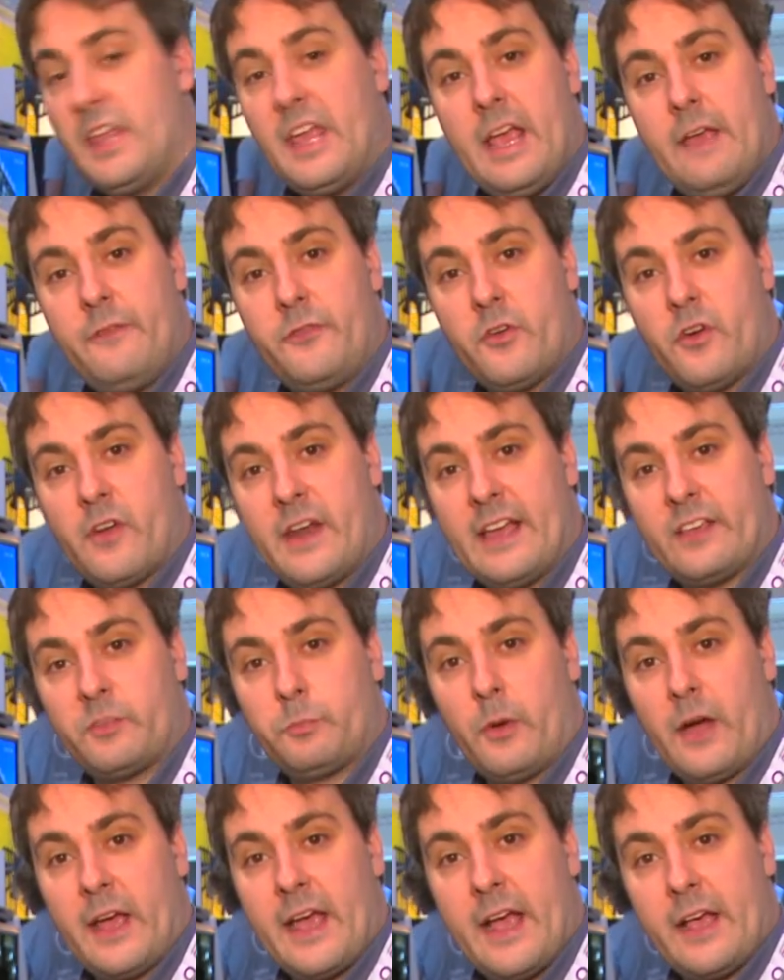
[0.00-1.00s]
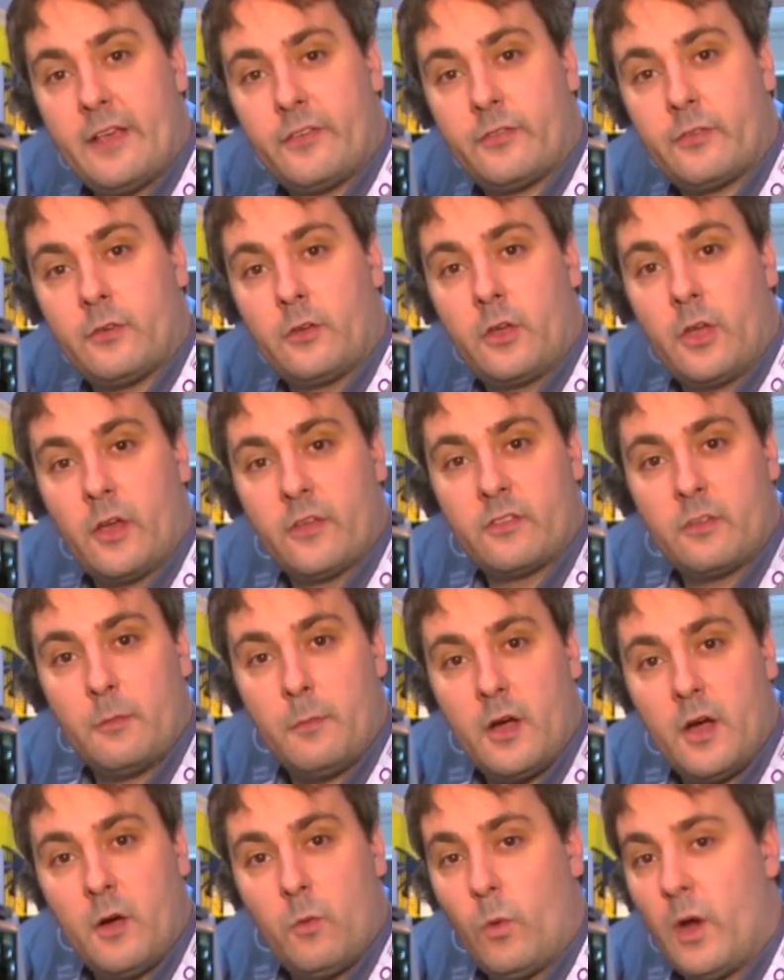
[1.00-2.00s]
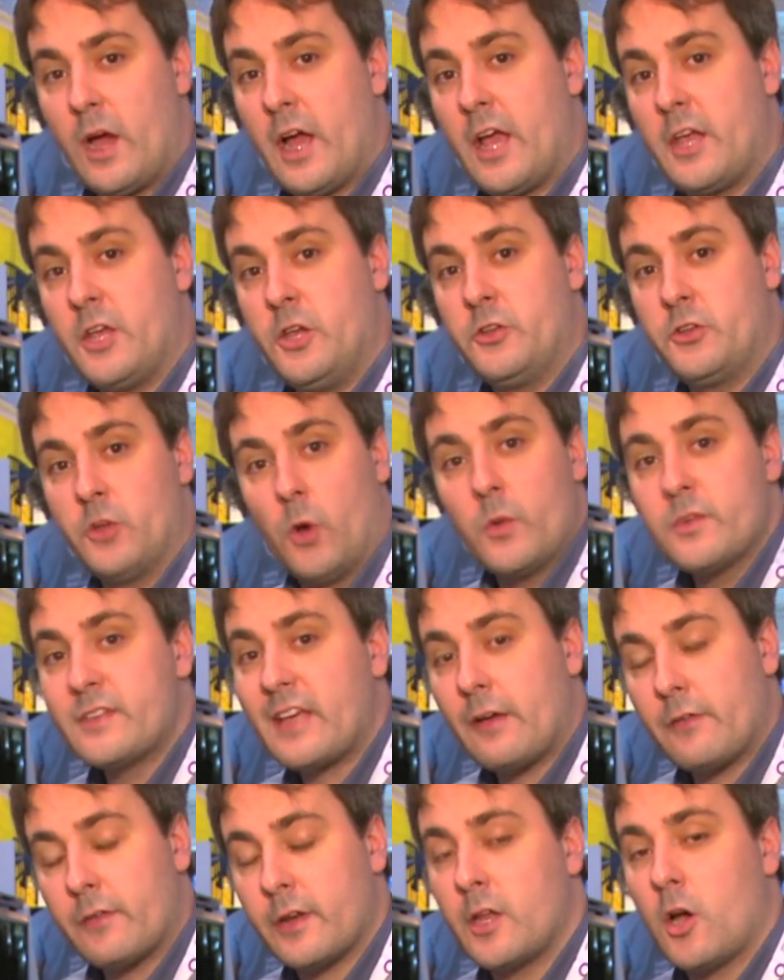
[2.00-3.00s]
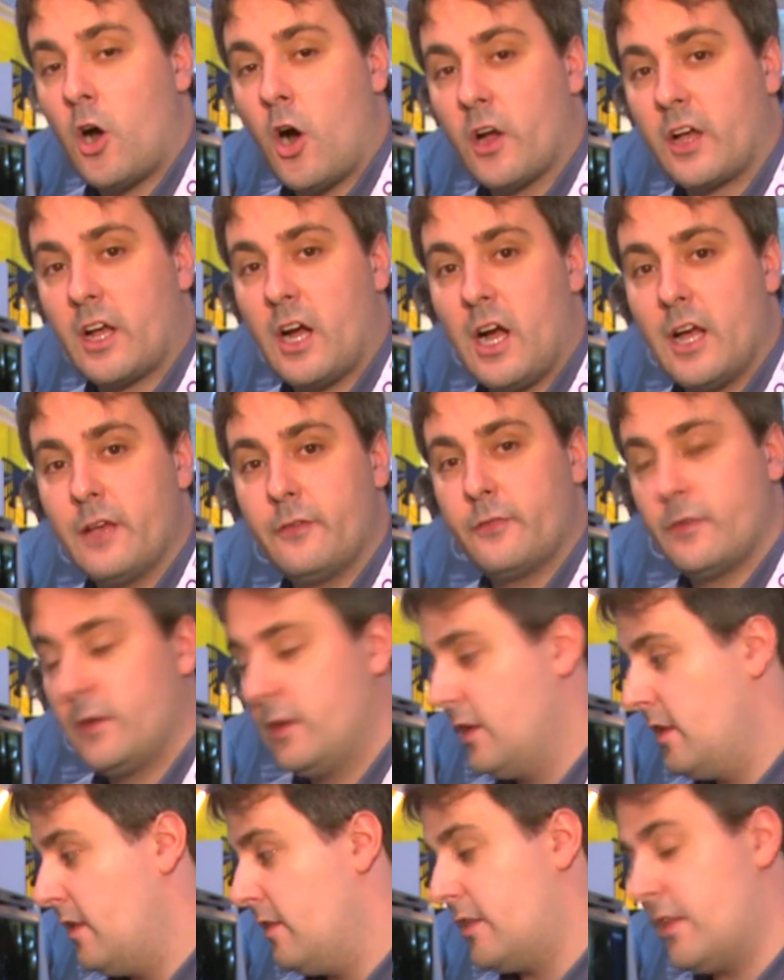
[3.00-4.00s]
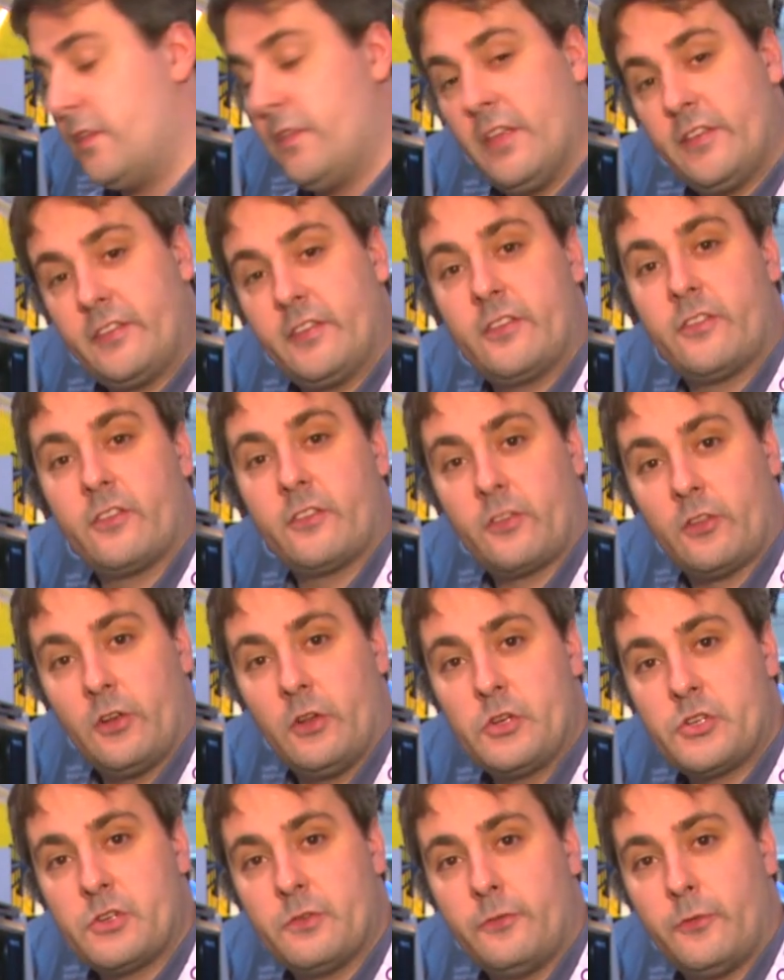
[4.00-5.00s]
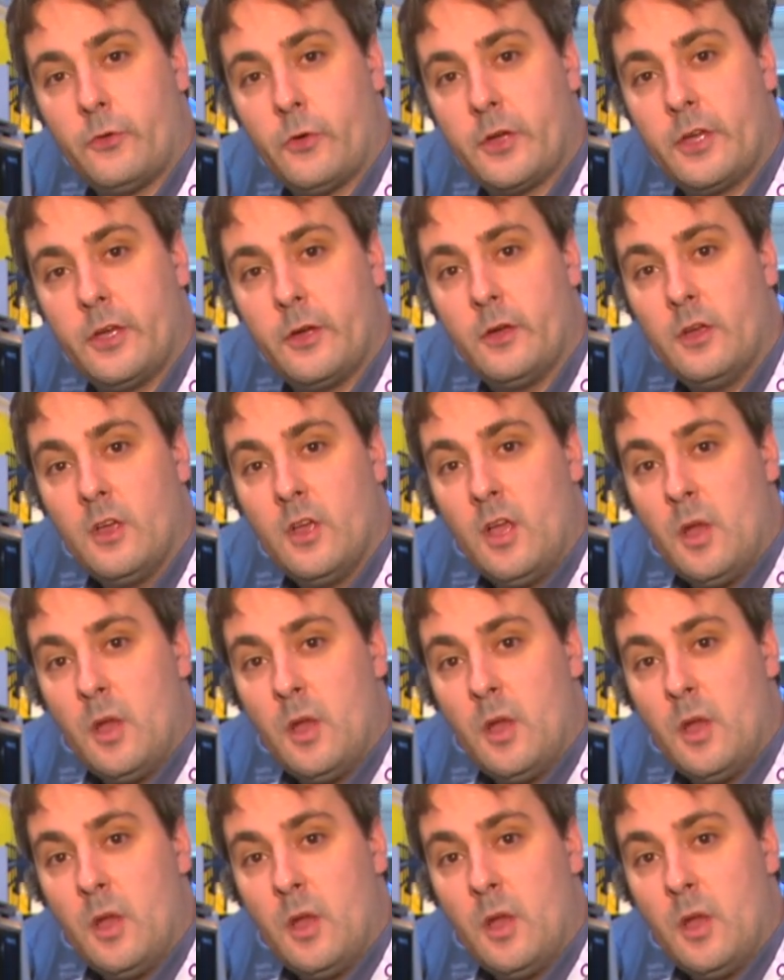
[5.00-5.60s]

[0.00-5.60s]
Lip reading: If you're an S/S customer where you don't have any archive, then this is the solution for you.